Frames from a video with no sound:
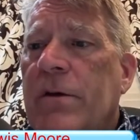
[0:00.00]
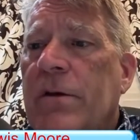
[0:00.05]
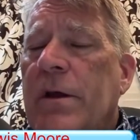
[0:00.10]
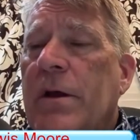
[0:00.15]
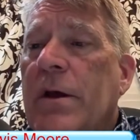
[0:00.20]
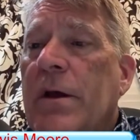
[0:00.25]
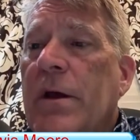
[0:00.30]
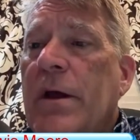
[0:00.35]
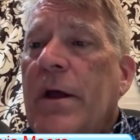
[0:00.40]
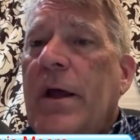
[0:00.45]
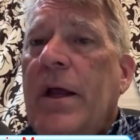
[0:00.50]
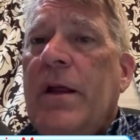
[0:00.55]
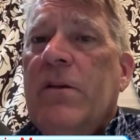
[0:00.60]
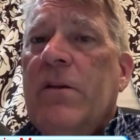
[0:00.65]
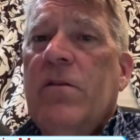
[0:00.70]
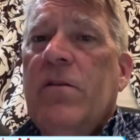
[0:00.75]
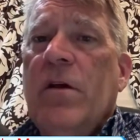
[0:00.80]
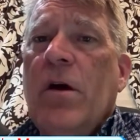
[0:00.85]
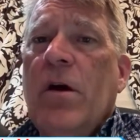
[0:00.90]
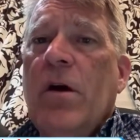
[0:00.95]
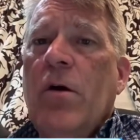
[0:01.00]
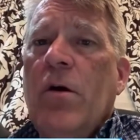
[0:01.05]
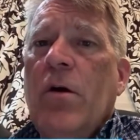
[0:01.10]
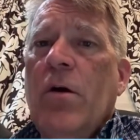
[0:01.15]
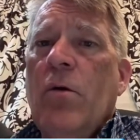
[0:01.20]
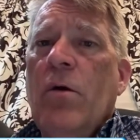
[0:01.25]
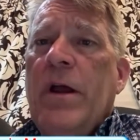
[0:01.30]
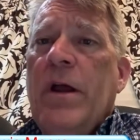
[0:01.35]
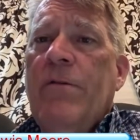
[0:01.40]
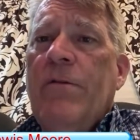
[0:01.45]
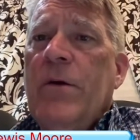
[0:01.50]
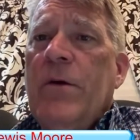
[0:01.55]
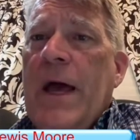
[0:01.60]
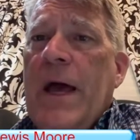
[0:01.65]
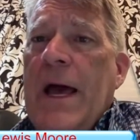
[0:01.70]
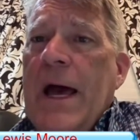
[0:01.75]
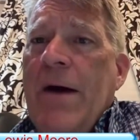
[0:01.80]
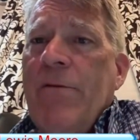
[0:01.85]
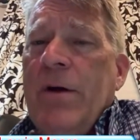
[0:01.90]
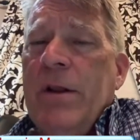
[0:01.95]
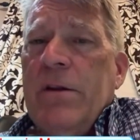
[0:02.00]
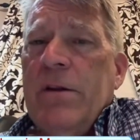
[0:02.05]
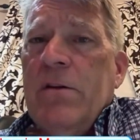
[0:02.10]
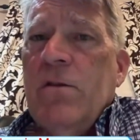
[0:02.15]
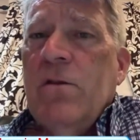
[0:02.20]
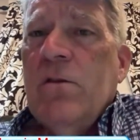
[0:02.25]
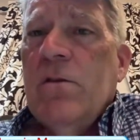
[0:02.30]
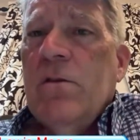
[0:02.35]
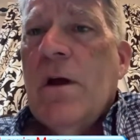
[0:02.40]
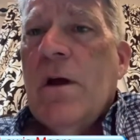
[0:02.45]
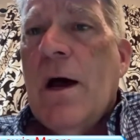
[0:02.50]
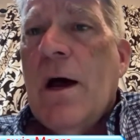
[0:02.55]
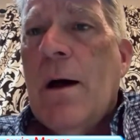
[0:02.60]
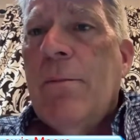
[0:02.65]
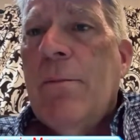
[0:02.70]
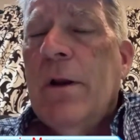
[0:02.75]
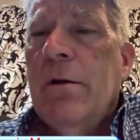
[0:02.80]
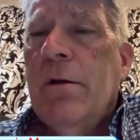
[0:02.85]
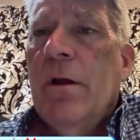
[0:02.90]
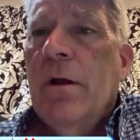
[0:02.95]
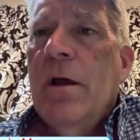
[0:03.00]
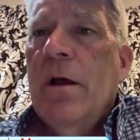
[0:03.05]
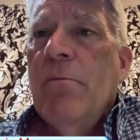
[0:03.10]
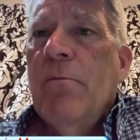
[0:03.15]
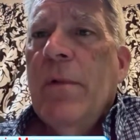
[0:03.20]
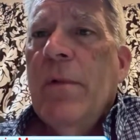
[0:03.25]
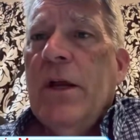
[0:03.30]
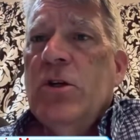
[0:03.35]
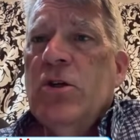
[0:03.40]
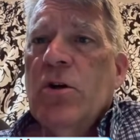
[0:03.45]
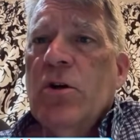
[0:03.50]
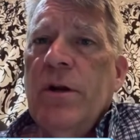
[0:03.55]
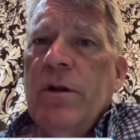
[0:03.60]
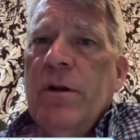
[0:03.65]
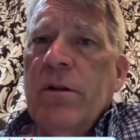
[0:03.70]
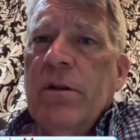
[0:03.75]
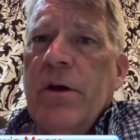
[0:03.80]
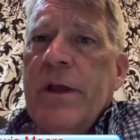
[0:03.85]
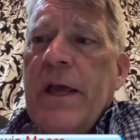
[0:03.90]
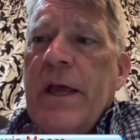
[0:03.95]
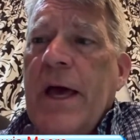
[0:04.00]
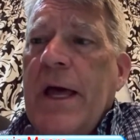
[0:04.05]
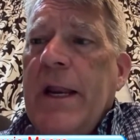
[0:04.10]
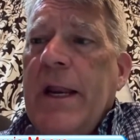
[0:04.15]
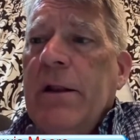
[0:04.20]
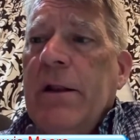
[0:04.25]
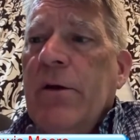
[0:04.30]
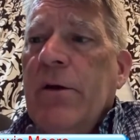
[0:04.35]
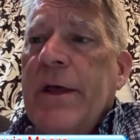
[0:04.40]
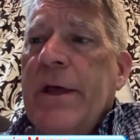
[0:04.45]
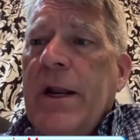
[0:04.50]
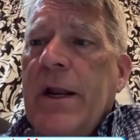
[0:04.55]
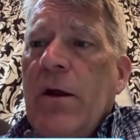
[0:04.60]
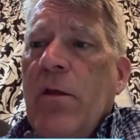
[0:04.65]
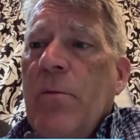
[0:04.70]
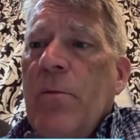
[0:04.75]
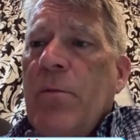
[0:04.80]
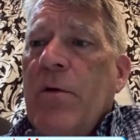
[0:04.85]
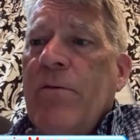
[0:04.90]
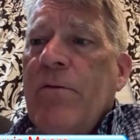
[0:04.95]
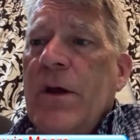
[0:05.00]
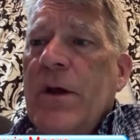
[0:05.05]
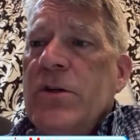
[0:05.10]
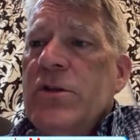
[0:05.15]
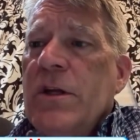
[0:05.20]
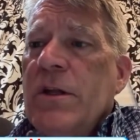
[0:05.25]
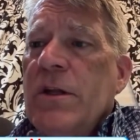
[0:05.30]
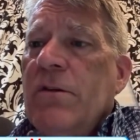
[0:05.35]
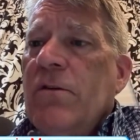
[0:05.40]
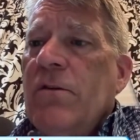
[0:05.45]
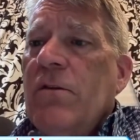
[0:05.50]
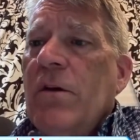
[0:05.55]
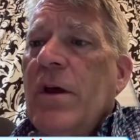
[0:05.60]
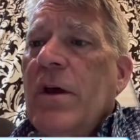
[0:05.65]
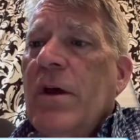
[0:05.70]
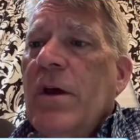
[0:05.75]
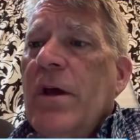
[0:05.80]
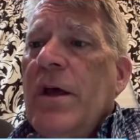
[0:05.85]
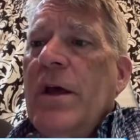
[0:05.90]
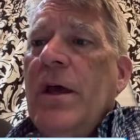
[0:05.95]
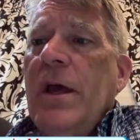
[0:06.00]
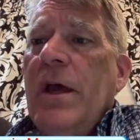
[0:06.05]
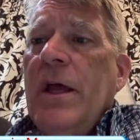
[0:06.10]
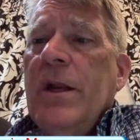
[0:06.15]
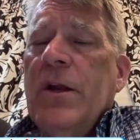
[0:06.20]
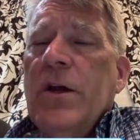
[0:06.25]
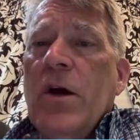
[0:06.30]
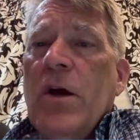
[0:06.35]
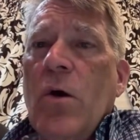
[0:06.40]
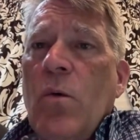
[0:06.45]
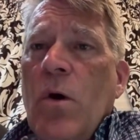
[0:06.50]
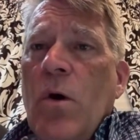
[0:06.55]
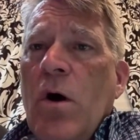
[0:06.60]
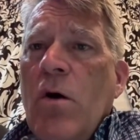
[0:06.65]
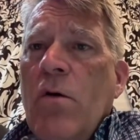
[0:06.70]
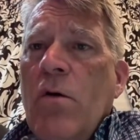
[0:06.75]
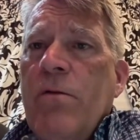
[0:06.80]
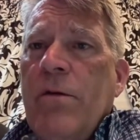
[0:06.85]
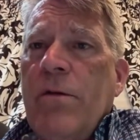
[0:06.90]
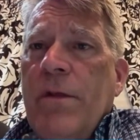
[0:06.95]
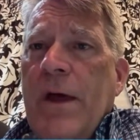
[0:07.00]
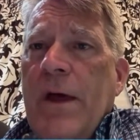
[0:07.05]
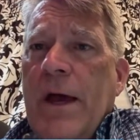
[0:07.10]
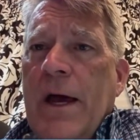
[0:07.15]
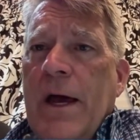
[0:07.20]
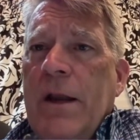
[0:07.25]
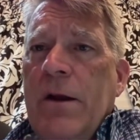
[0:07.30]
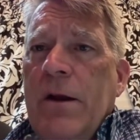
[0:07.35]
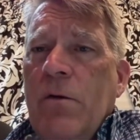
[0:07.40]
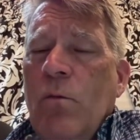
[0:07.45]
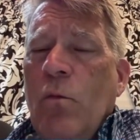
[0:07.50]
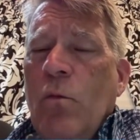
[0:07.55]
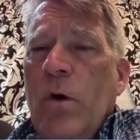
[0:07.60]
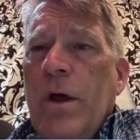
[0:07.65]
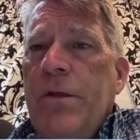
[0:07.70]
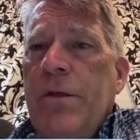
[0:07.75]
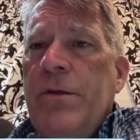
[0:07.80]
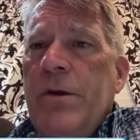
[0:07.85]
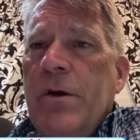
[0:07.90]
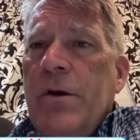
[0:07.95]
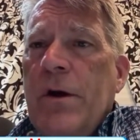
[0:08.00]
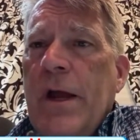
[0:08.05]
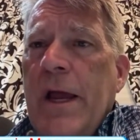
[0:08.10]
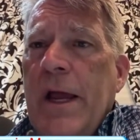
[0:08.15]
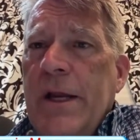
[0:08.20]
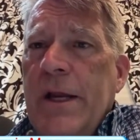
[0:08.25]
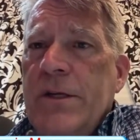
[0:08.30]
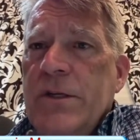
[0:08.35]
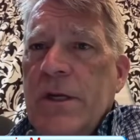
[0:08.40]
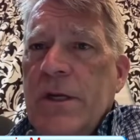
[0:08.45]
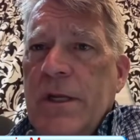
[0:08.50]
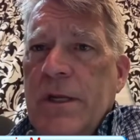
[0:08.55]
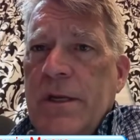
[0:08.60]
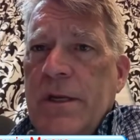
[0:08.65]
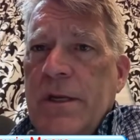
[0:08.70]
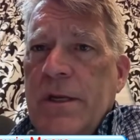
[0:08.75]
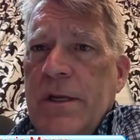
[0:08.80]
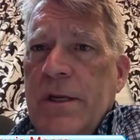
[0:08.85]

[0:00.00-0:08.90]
And so if you haven't, stop and make sure you look at it and look at all the provisions and go over that with your agent